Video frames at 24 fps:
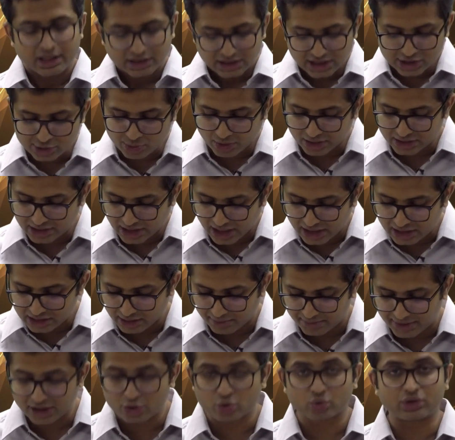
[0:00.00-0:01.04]
These were there in
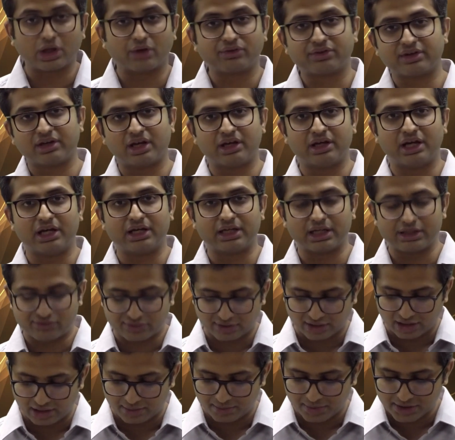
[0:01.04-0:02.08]
the May 2018
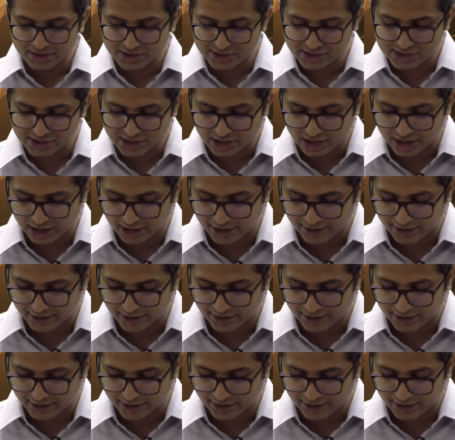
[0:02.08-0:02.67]
syllabus.